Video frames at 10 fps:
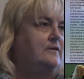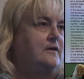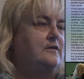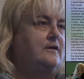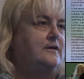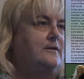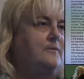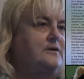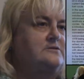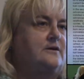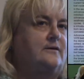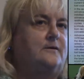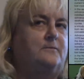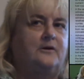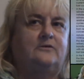So I thought I might
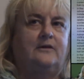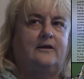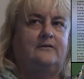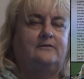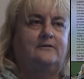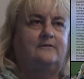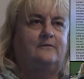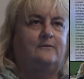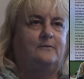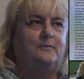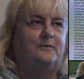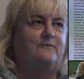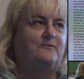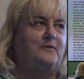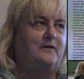talk about that in this group
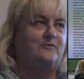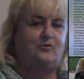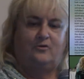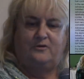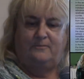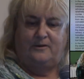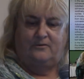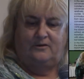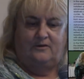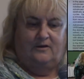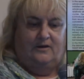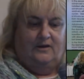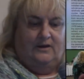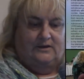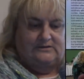if you haven't heard about it.
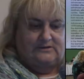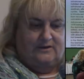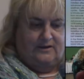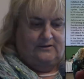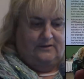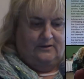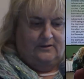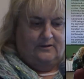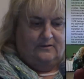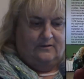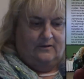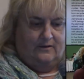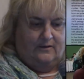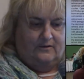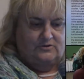It's an idea
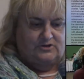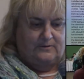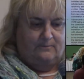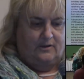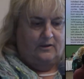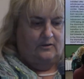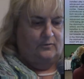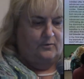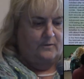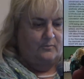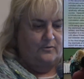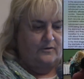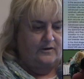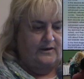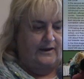that uh, Jim
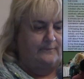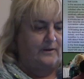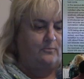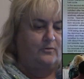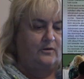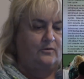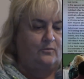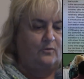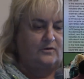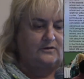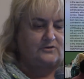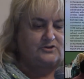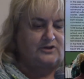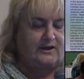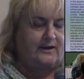Lorimore came up with who worked
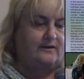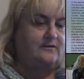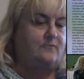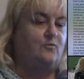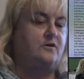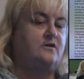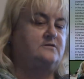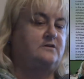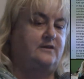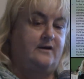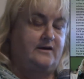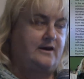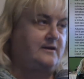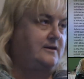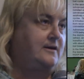at GA and then went on to the
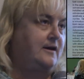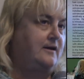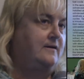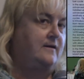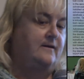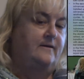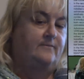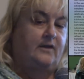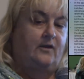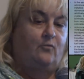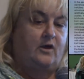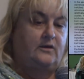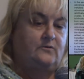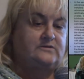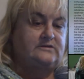IAEA. And
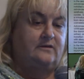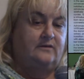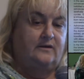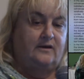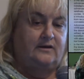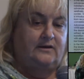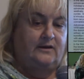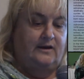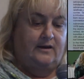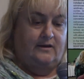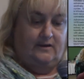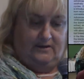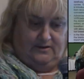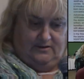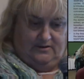while he was at the IAEA,
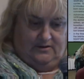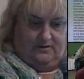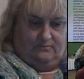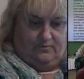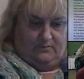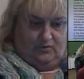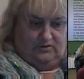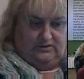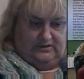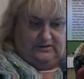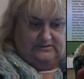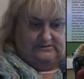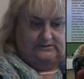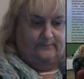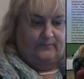he promoted
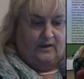this